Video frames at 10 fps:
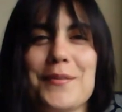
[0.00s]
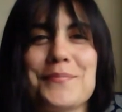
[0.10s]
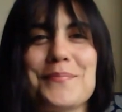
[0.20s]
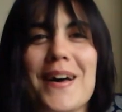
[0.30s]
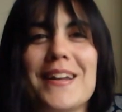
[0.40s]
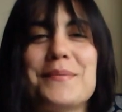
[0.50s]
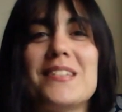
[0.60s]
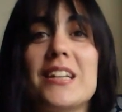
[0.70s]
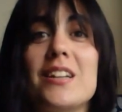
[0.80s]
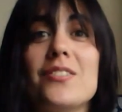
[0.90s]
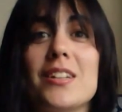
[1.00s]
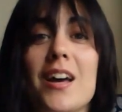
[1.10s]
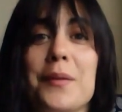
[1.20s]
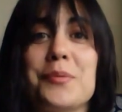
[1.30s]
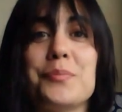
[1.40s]
My name is Yve and
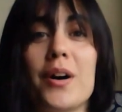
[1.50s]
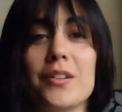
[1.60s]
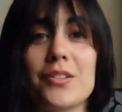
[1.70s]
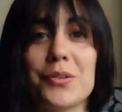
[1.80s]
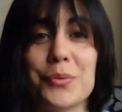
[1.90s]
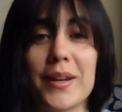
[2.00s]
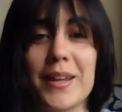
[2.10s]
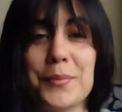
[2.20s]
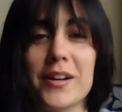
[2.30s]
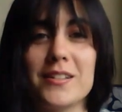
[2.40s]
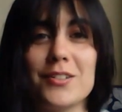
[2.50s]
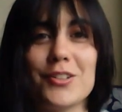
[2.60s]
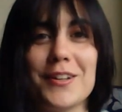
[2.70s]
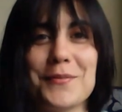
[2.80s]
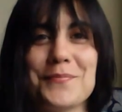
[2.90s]
I'm a Master Reiki
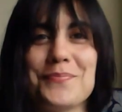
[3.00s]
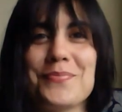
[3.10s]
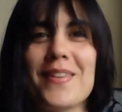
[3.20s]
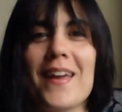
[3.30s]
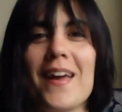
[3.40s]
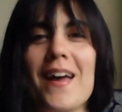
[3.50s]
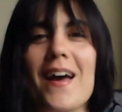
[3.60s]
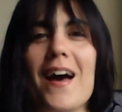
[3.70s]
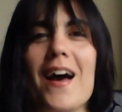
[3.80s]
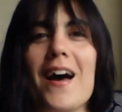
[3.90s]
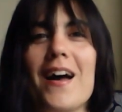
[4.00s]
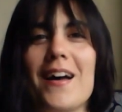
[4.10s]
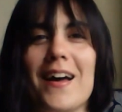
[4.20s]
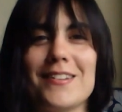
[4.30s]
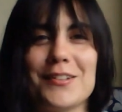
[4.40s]
Practitioner.
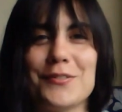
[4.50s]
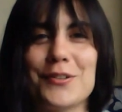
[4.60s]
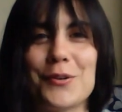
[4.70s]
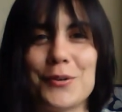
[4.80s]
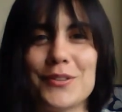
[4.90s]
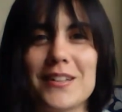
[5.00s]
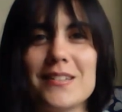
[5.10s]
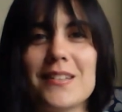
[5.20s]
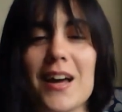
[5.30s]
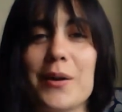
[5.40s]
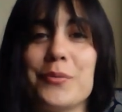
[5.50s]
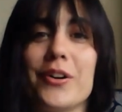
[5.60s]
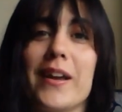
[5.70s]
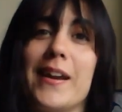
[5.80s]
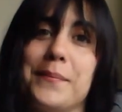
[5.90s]
As I record this, I am
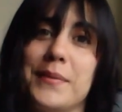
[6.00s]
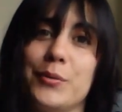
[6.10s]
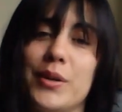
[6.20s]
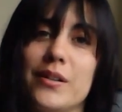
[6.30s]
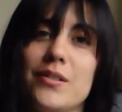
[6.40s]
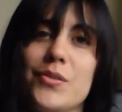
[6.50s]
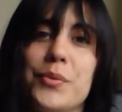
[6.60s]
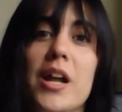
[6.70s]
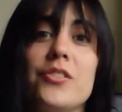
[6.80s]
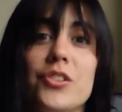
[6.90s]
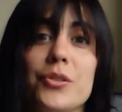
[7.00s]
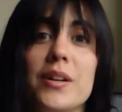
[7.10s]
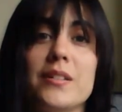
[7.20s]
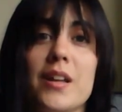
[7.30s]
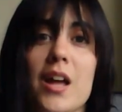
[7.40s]
working in Mid-Wales, but I do
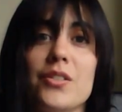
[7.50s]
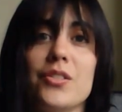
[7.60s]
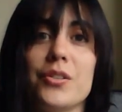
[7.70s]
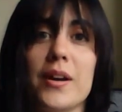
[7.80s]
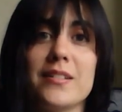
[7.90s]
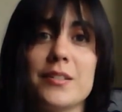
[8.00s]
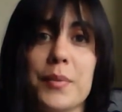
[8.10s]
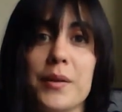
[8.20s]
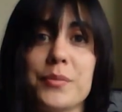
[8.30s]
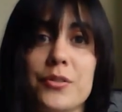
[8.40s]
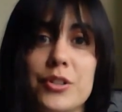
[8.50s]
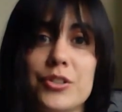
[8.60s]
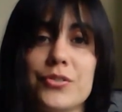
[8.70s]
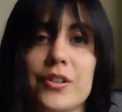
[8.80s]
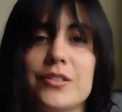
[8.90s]
intend to expand my
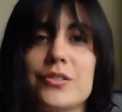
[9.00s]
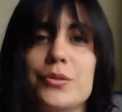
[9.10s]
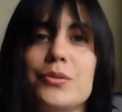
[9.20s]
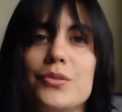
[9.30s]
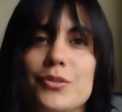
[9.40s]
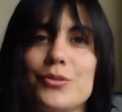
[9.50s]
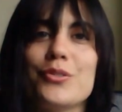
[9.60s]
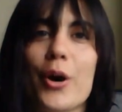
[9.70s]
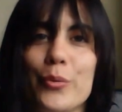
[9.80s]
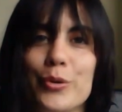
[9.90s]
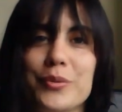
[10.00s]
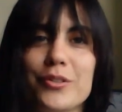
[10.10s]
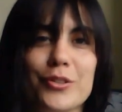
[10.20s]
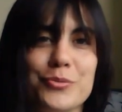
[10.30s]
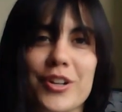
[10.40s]
reach very soon, so that will be
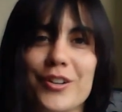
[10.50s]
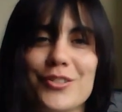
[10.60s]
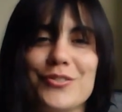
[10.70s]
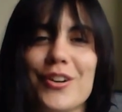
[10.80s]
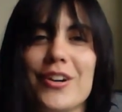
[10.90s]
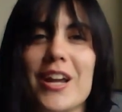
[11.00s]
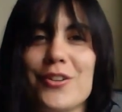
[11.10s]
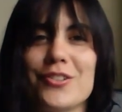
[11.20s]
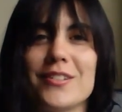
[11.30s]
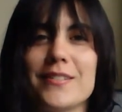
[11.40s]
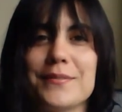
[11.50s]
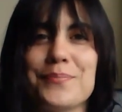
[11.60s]
subject to variation.